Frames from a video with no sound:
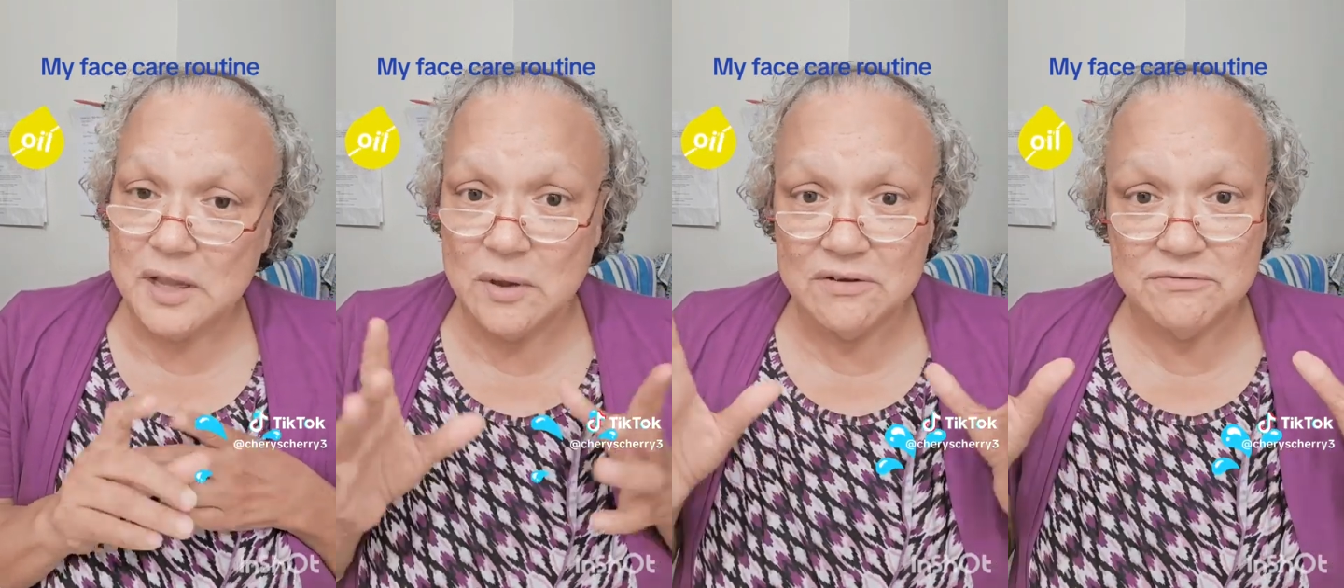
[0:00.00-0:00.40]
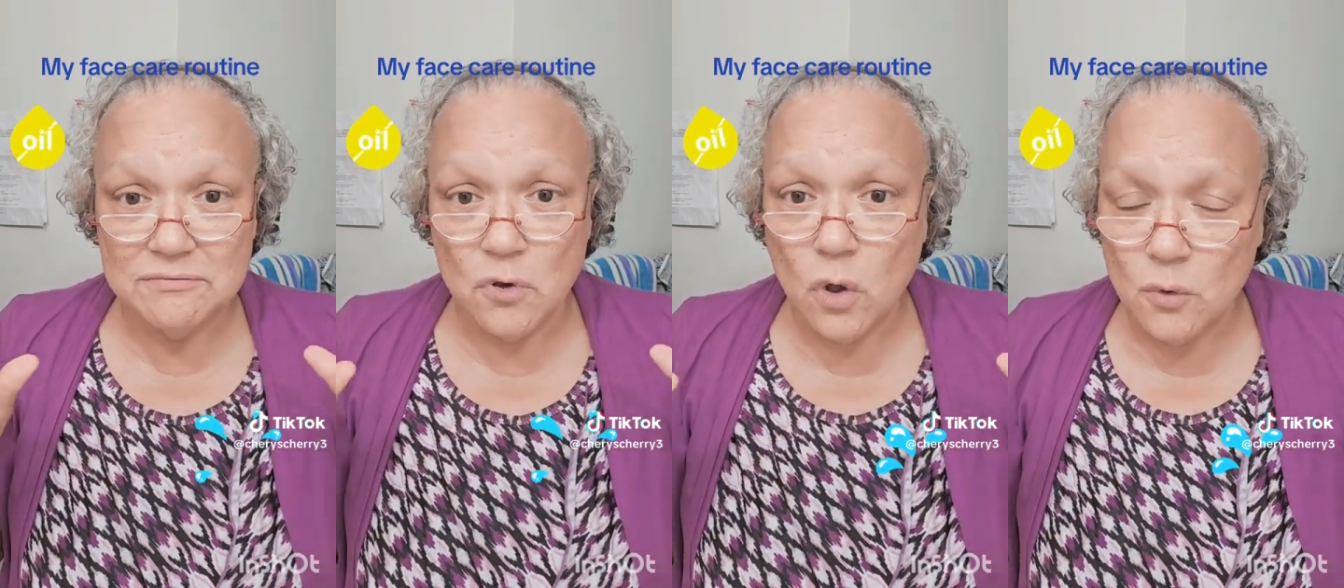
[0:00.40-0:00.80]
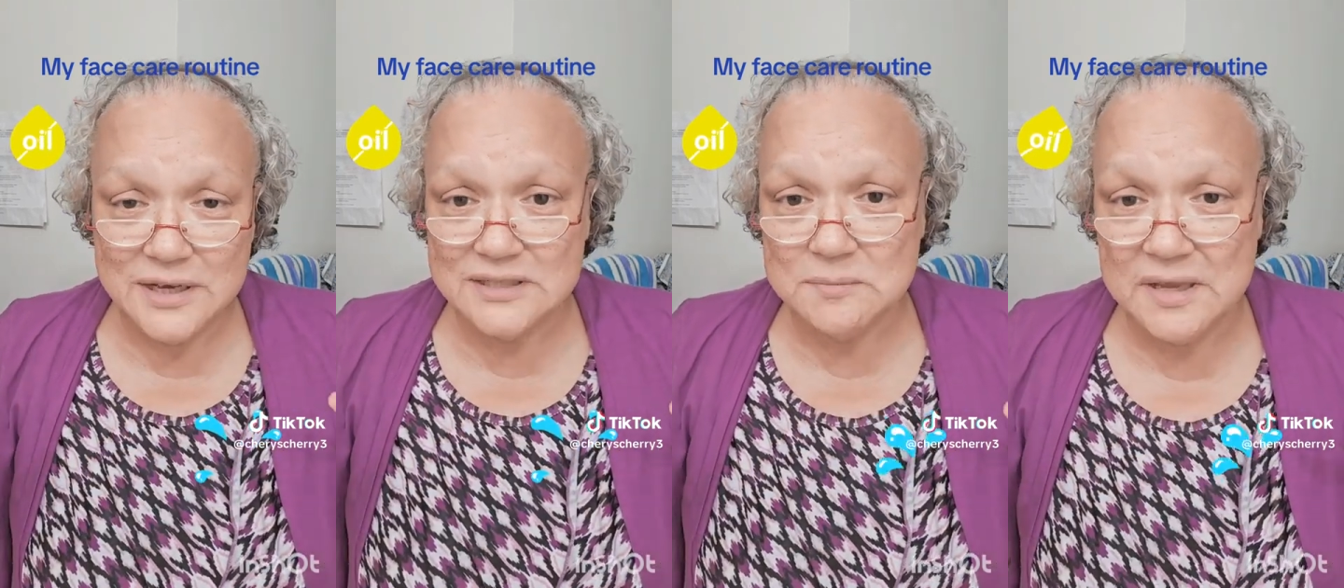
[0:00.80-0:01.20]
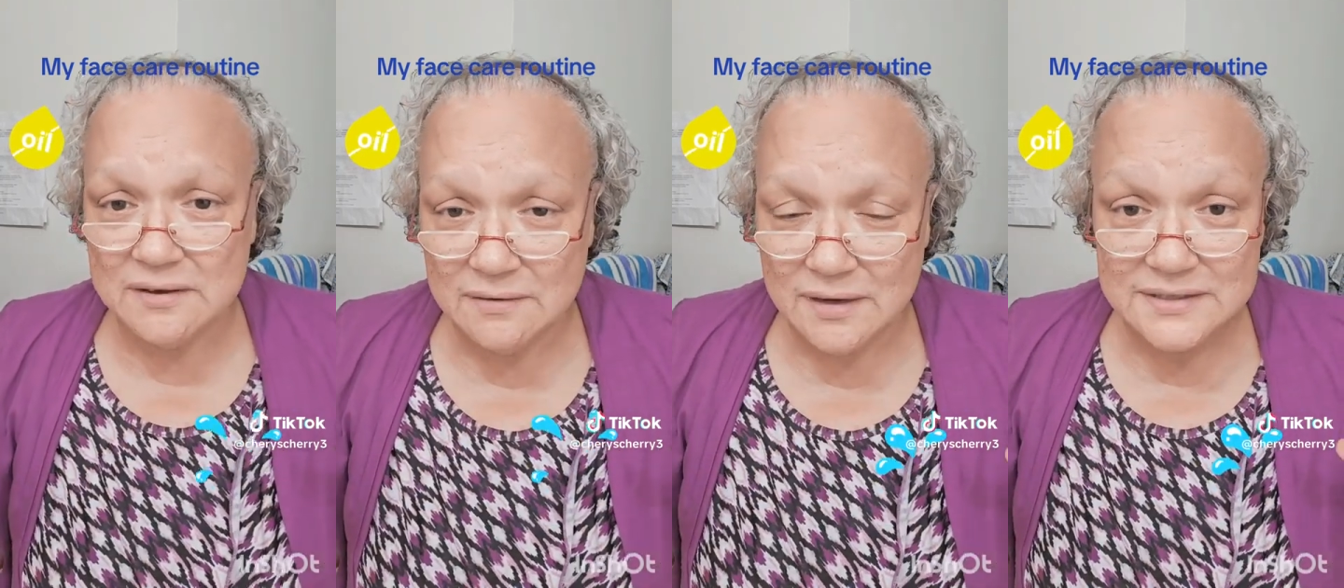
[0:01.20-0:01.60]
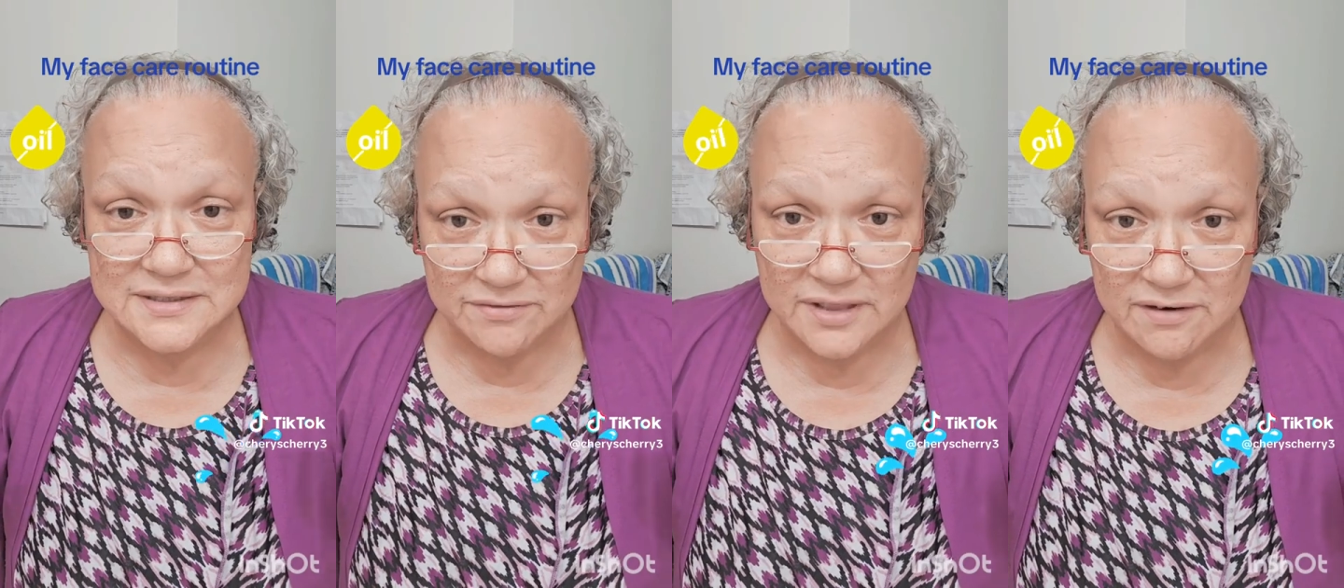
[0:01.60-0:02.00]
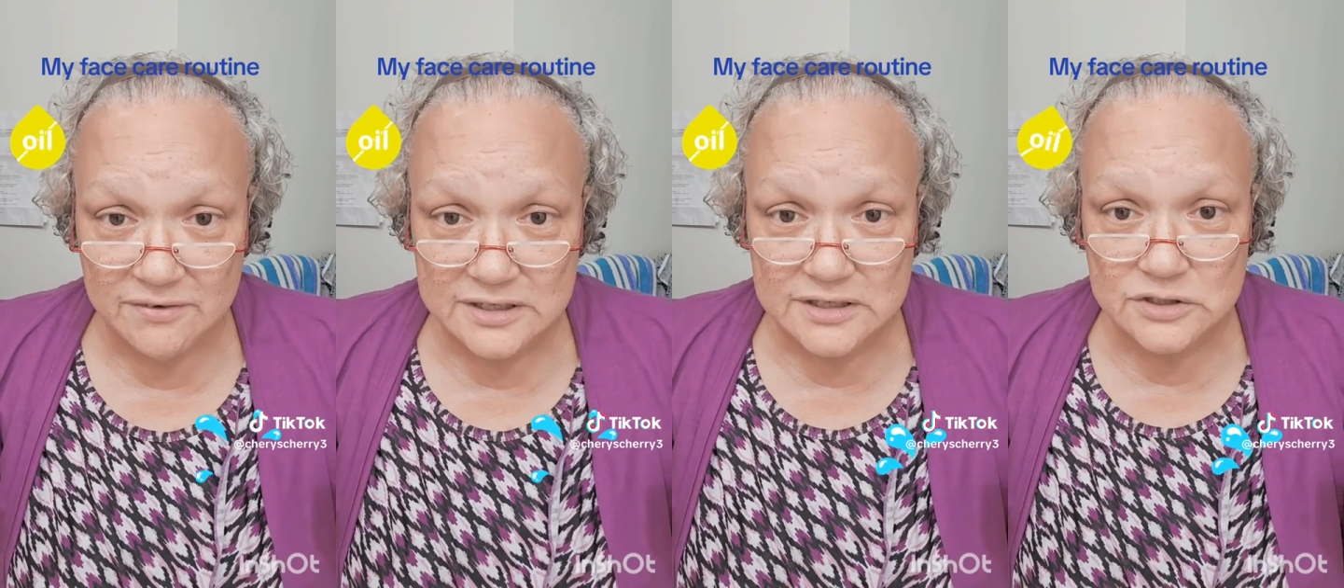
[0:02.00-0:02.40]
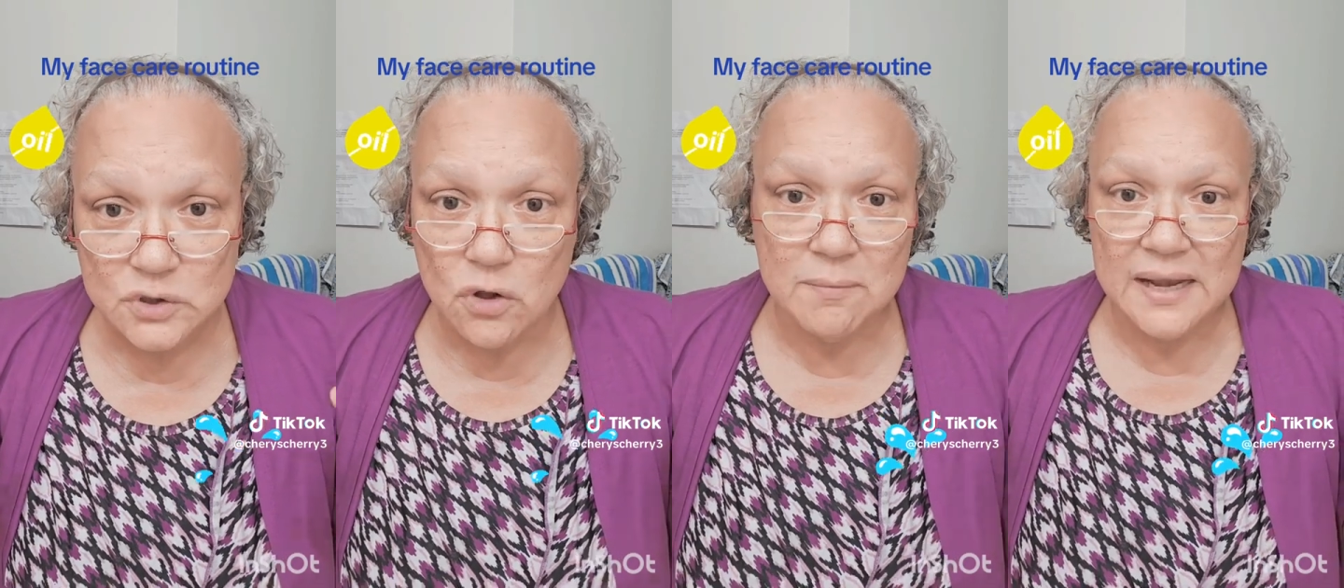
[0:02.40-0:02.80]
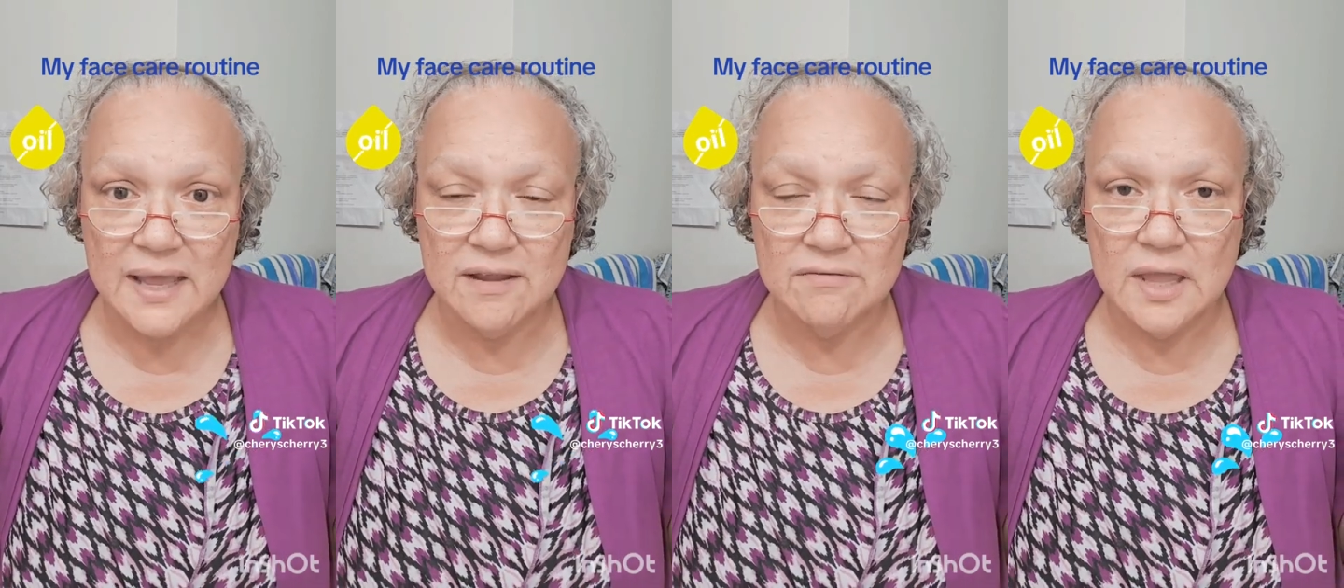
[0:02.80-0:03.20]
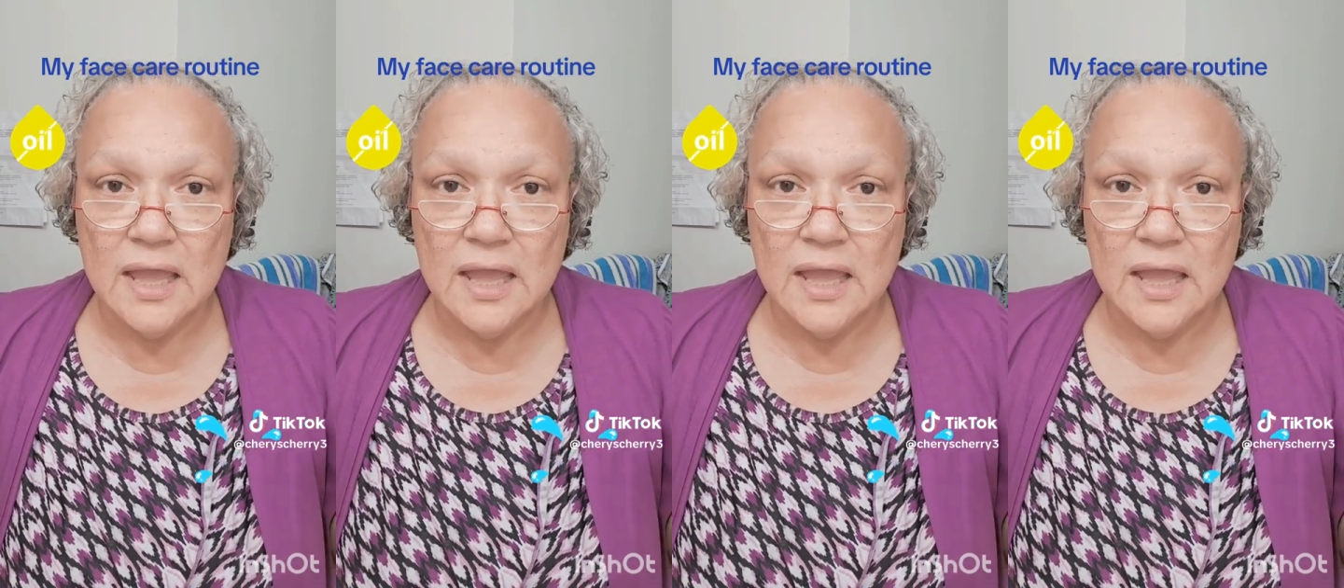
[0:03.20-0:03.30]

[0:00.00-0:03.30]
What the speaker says: Now, I've always been a Seventh-day Adventist all my life,